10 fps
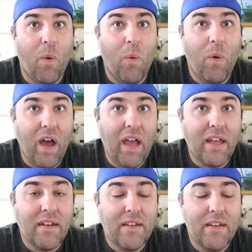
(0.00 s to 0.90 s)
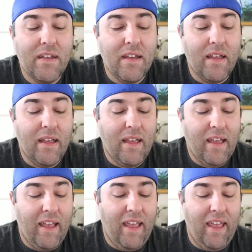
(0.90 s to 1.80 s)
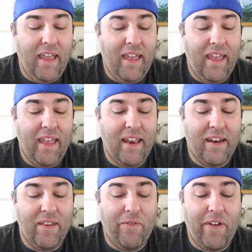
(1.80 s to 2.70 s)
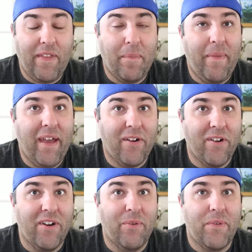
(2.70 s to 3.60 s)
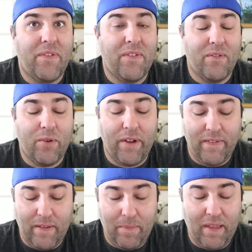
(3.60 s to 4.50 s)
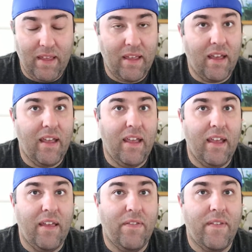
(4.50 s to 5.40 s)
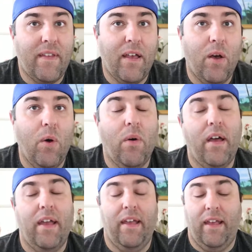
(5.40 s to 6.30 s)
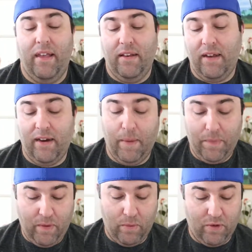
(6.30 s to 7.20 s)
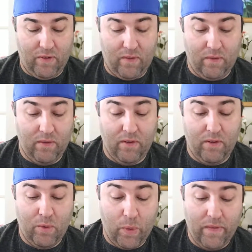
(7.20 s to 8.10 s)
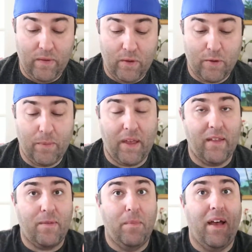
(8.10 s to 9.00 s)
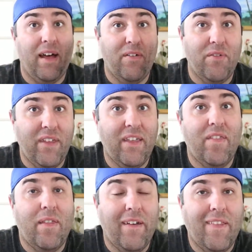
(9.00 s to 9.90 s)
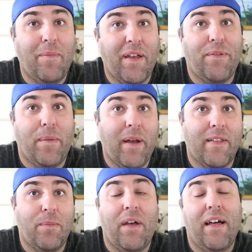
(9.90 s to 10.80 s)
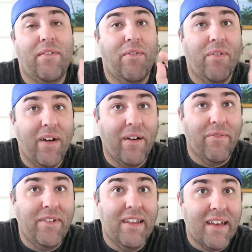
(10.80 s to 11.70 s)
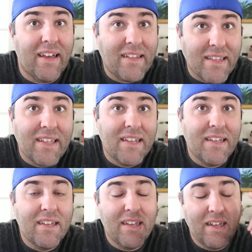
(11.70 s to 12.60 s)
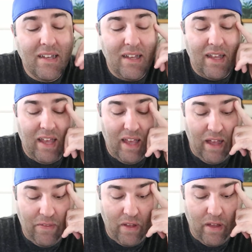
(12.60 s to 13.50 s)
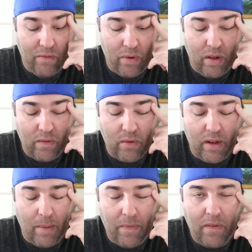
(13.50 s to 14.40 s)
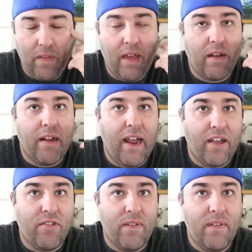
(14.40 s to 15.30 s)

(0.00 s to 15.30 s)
what? And the fact that Matt heard it was crazy to me, and this whole entire episode was just crazy cuckoo pants, but I, in like the best way possible. I loved it. I thought overall it was a great episode. It had great action